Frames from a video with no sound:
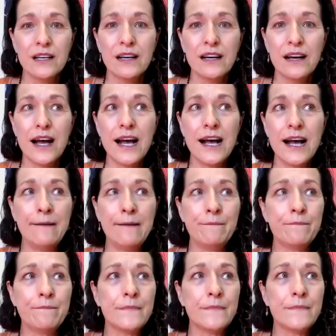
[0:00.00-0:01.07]

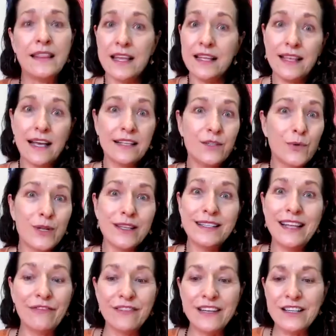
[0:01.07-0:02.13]
I think that's one of the
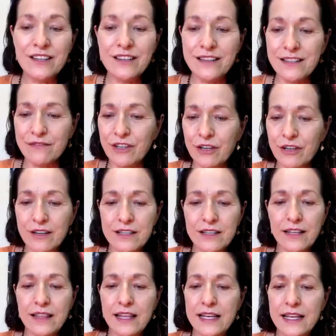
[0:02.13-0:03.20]
definitions of courage. I
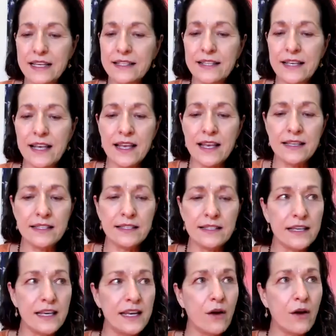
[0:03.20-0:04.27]
think it says,
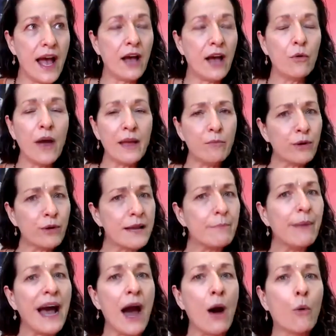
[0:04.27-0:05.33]
you know, how do I bring
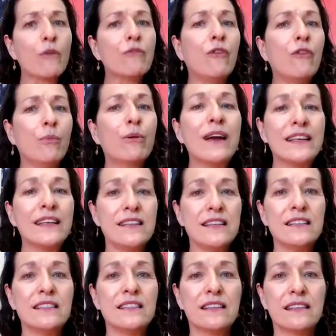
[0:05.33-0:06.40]
powerful
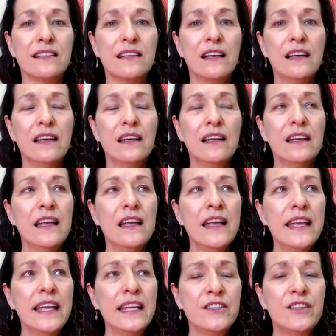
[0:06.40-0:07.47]
presence
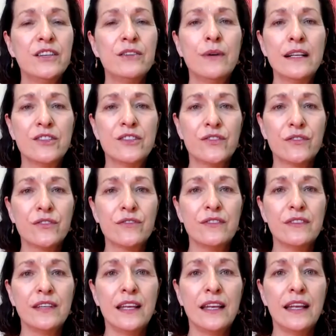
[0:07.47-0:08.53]
into
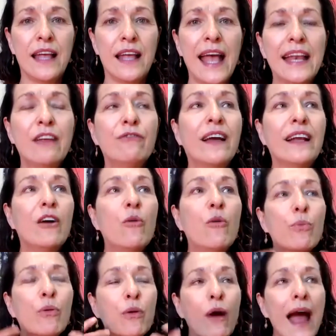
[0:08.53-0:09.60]
uncertainty? And if I don't
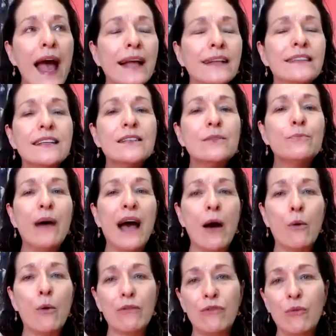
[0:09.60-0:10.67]
practice
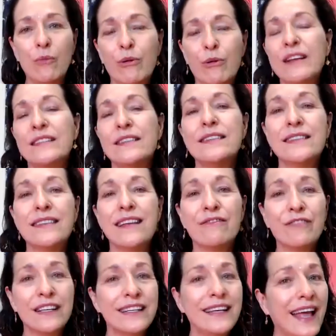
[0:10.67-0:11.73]
powerful presence
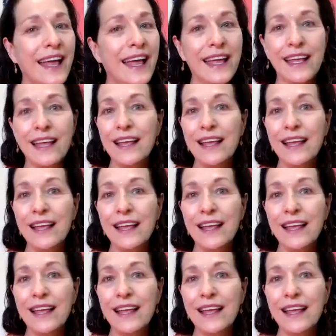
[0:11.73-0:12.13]
every day,